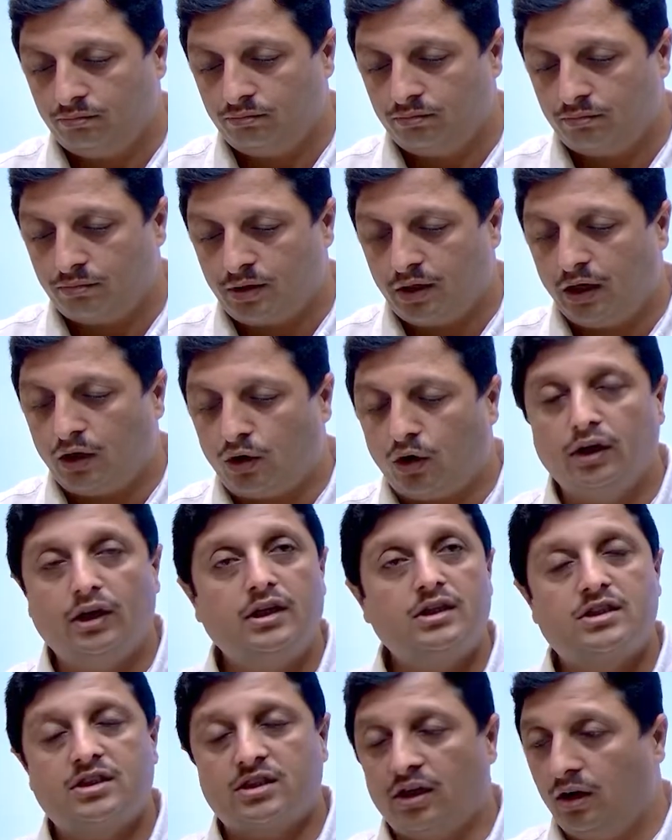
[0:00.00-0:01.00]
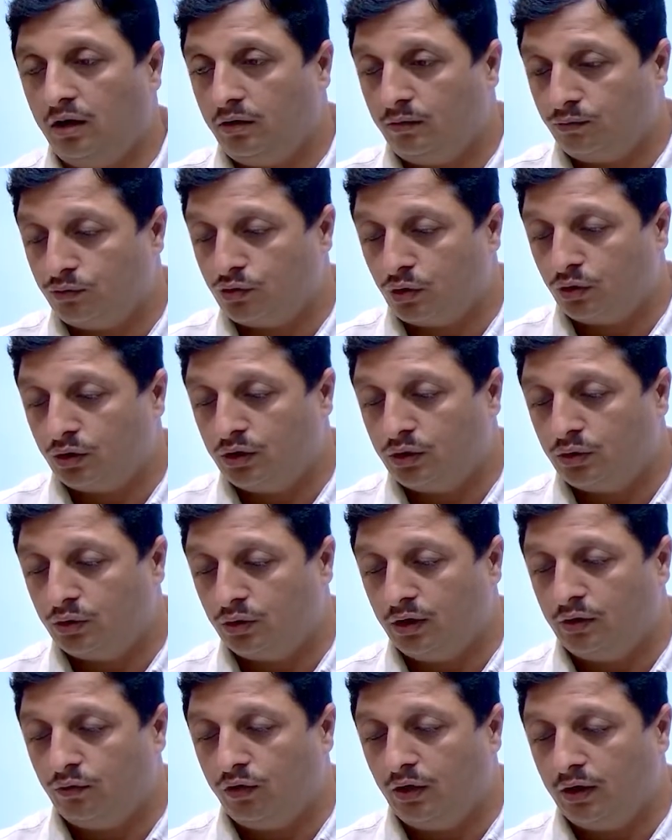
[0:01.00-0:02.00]
click on install. So it
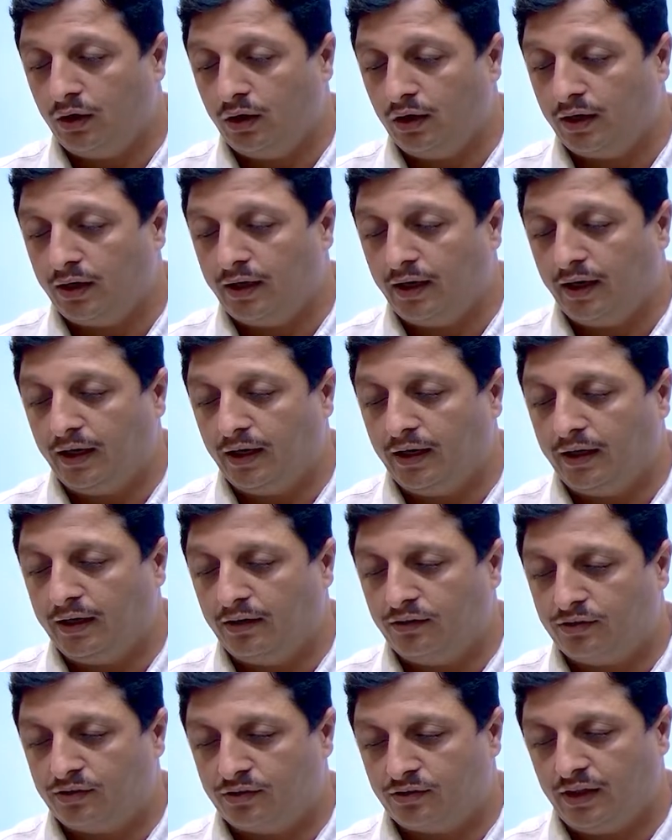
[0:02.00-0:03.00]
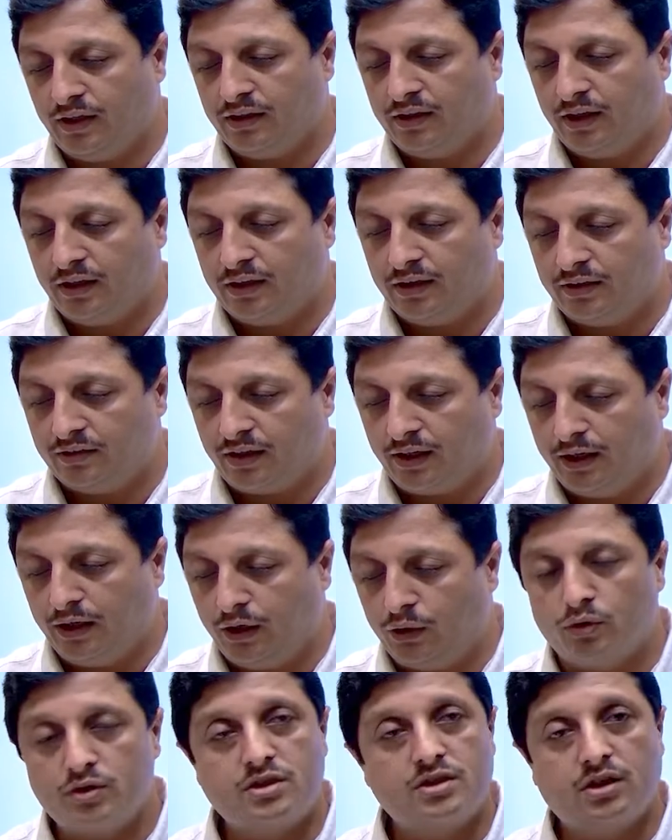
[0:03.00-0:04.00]
is said that it is ready to
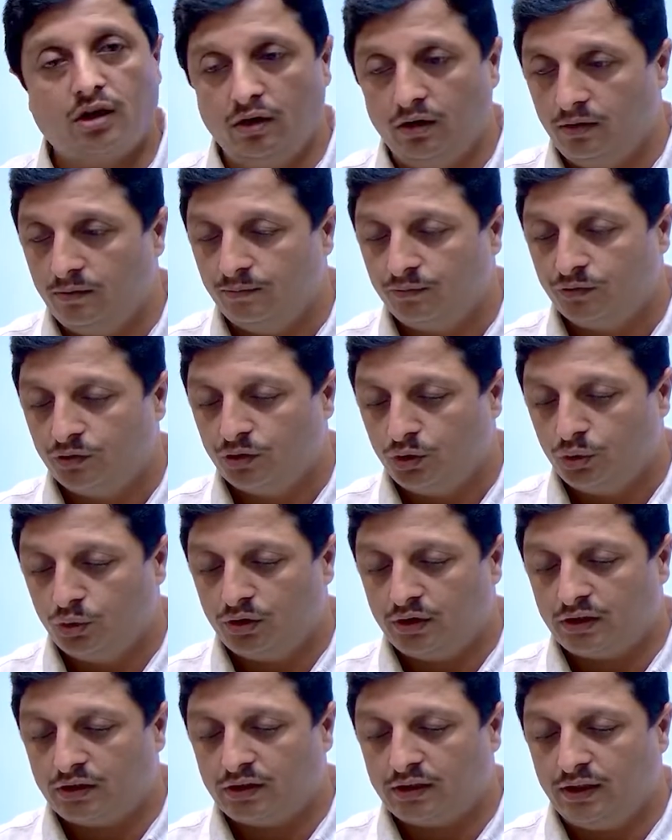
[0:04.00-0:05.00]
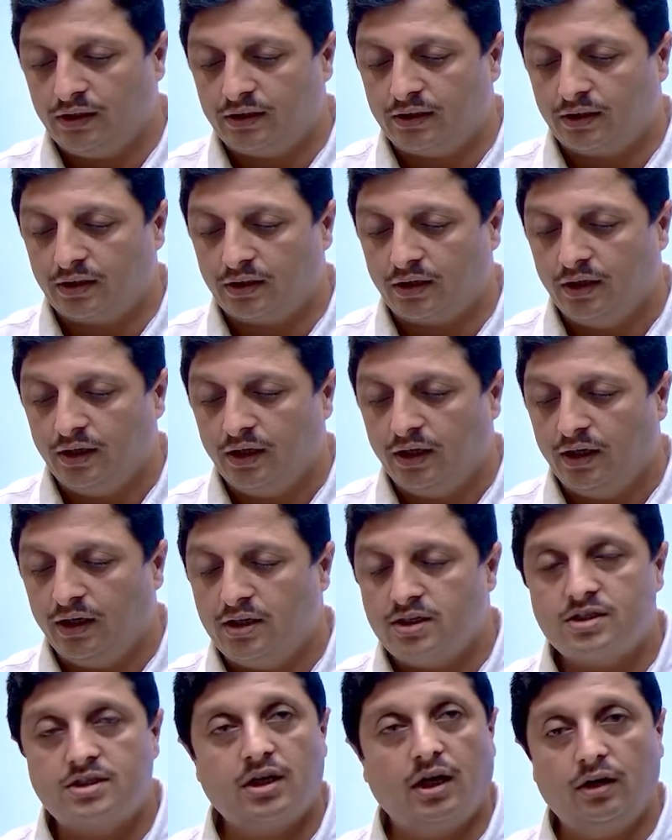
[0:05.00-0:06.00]
install. You just hit
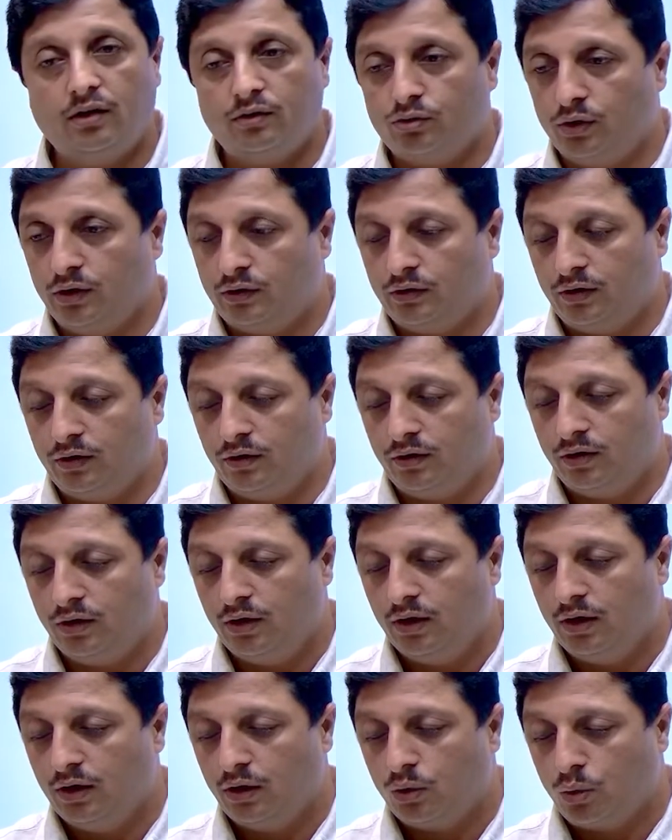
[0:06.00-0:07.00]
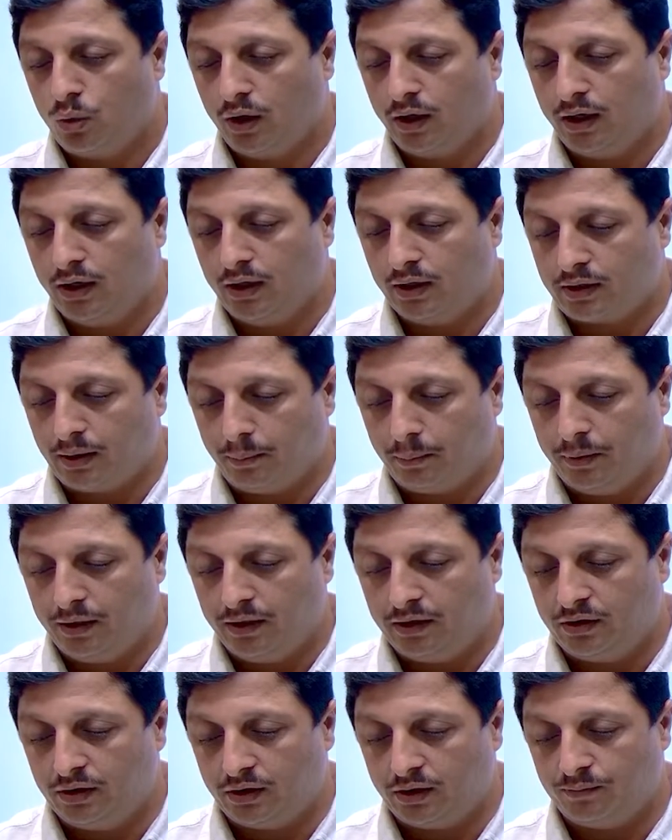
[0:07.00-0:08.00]
install, so it will go ahead and complete
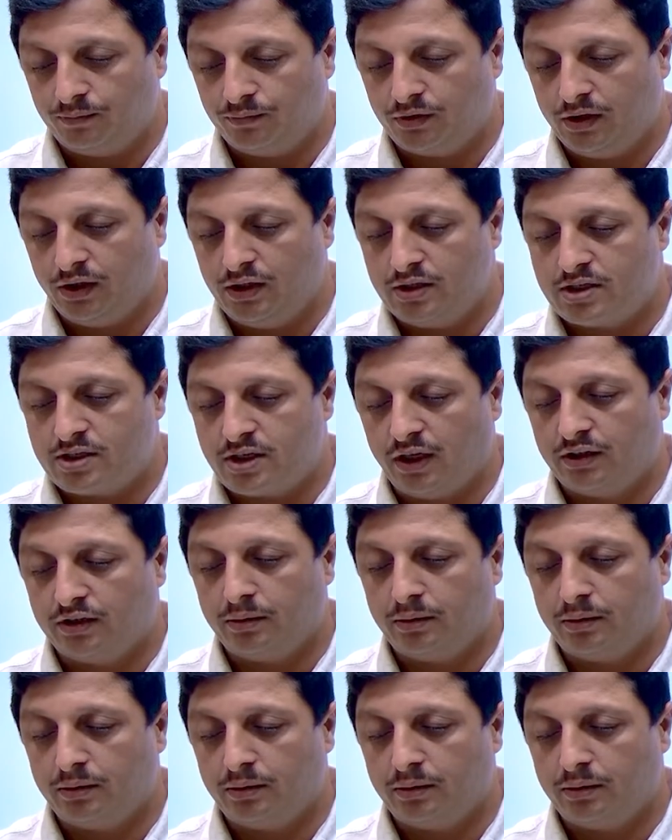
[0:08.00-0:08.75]
the installation